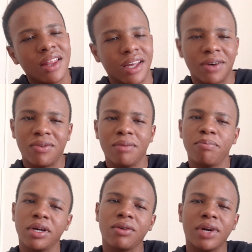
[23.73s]
that red
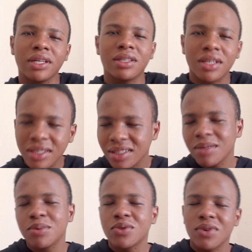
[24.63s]
button right there and
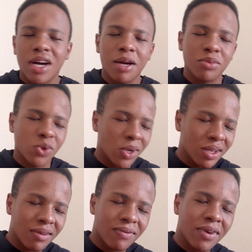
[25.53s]
subscribe. Join
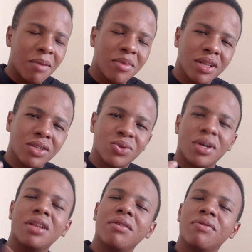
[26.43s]
the family to
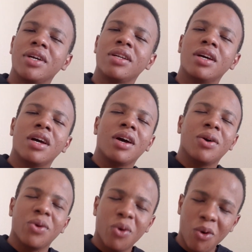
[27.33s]
elevate
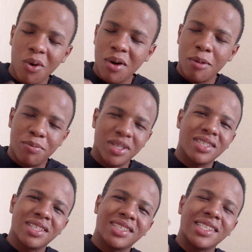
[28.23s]
your
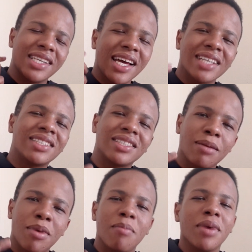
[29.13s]
business and
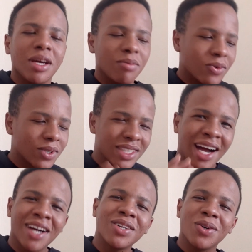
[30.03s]
SMMA, because
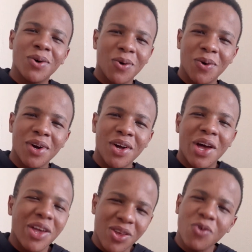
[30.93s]
I know
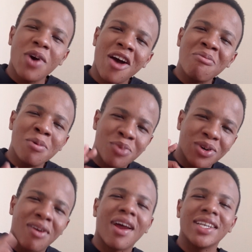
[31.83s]
you have been
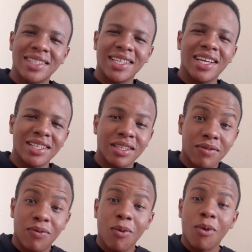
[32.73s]
procrastinating
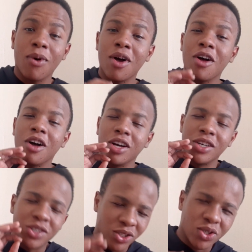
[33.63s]
for
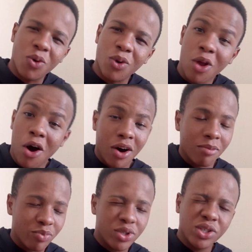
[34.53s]
so long.
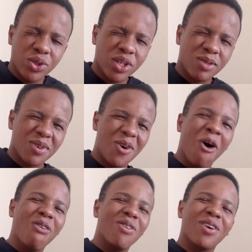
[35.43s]
I'm pretty sure it's been
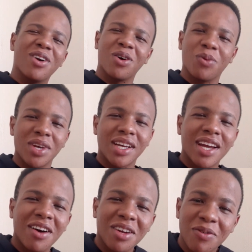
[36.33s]
over a week
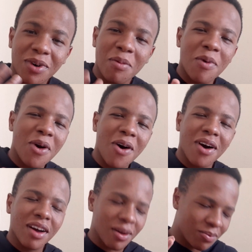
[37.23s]
now, and if I'm
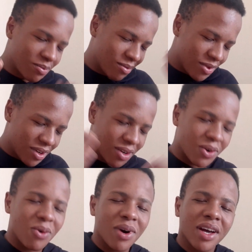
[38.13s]
wrong, you can
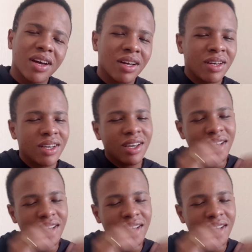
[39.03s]
go ahead